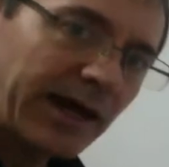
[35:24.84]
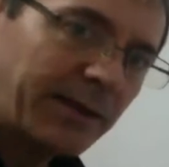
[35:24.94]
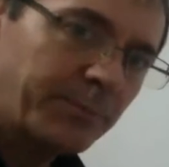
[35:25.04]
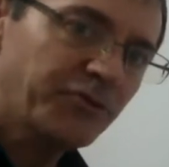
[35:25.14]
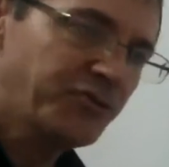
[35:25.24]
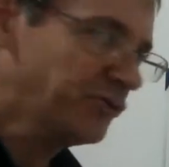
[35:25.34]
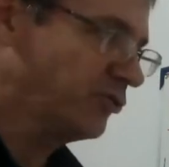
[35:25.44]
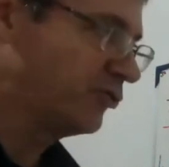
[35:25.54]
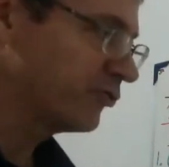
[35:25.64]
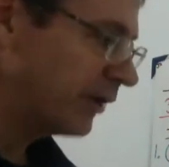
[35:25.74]
able to
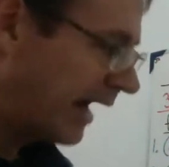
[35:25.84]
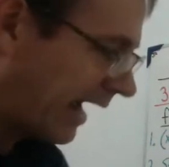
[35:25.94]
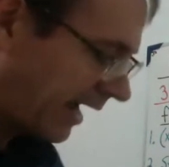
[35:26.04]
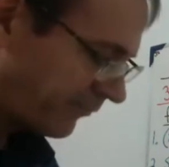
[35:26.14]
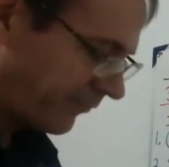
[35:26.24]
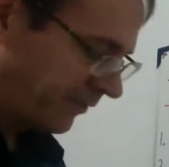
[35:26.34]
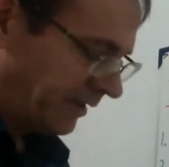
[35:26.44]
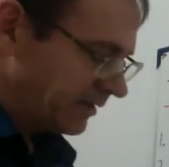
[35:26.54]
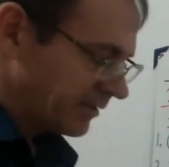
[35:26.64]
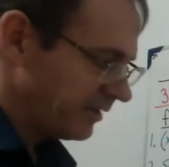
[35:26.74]
graph,
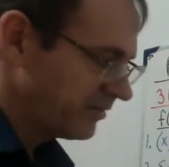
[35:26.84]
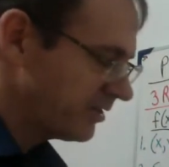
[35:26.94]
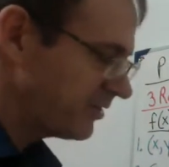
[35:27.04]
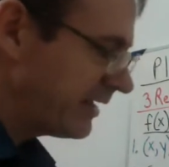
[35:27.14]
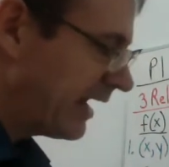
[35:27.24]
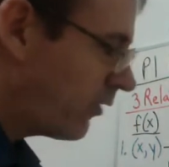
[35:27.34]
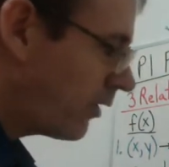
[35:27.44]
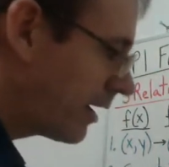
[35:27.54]
this is now